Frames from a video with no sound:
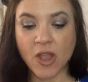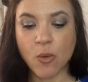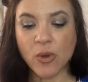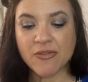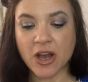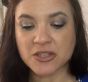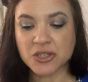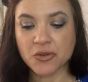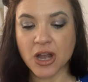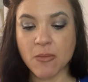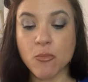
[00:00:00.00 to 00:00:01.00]
We've also
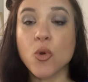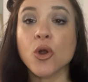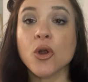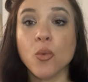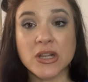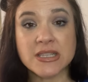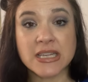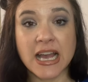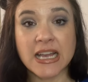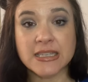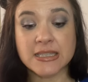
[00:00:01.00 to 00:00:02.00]
got more One
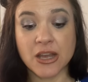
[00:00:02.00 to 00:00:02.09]
Size,